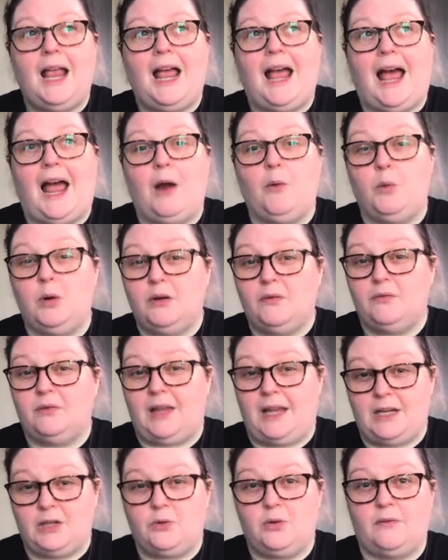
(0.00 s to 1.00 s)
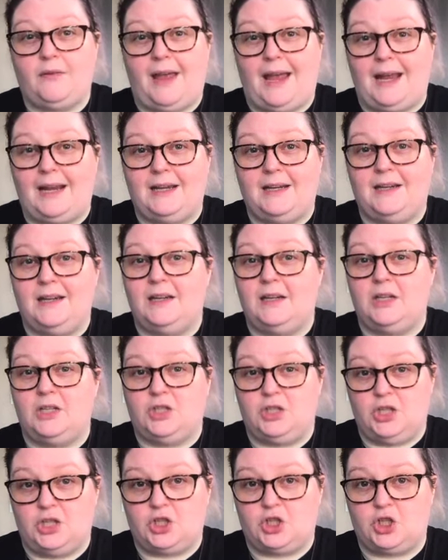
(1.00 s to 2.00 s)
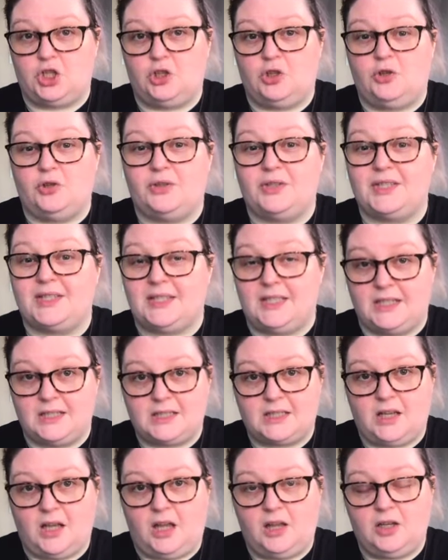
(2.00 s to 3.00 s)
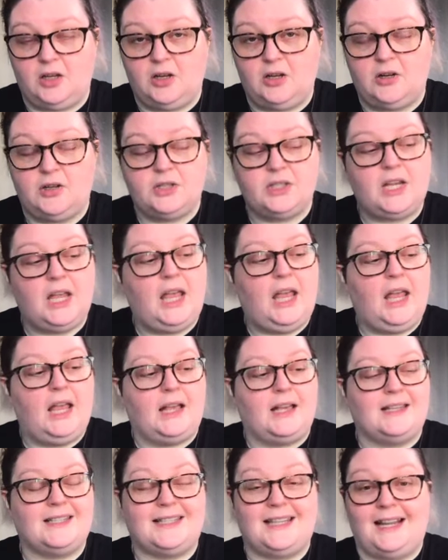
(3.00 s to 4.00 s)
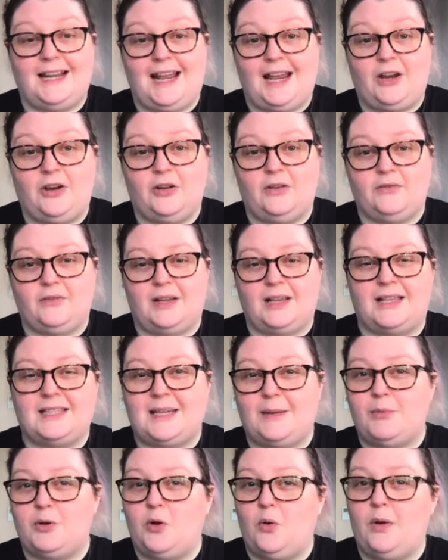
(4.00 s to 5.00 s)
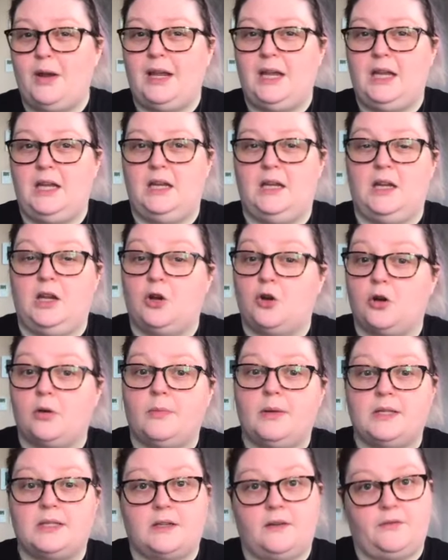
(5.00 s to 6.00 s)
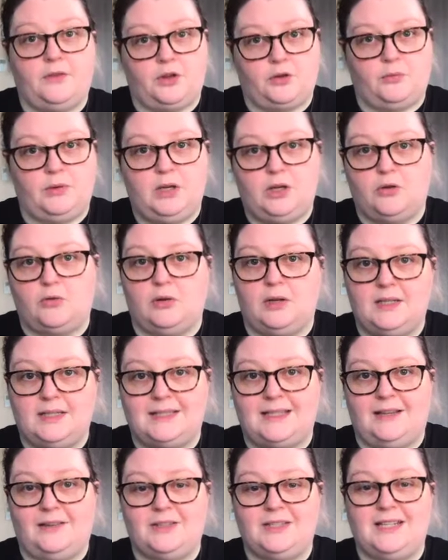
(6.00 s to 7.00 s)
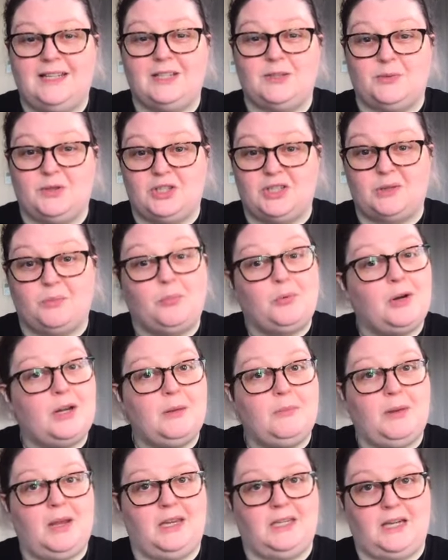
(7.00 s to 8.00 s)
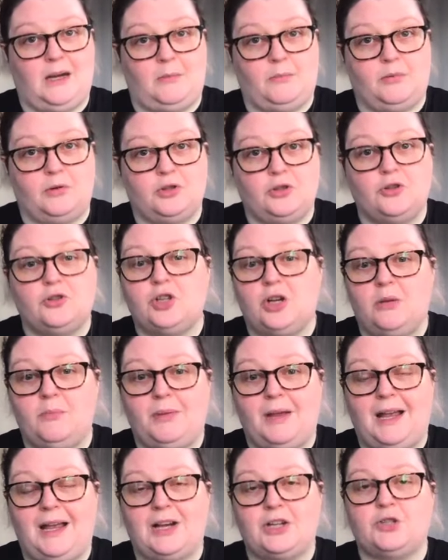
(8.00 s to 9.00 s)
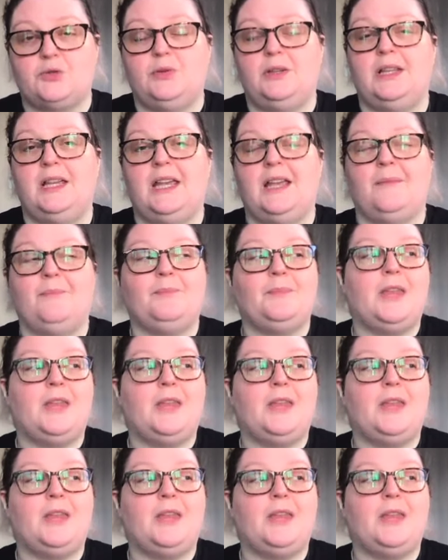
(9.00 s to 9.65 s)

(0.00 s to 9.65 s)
I would have liked to have added an additional six colors because then I could have, because I'm going in increments of three degrees Celsius, which is a pretty big temperature jump actually.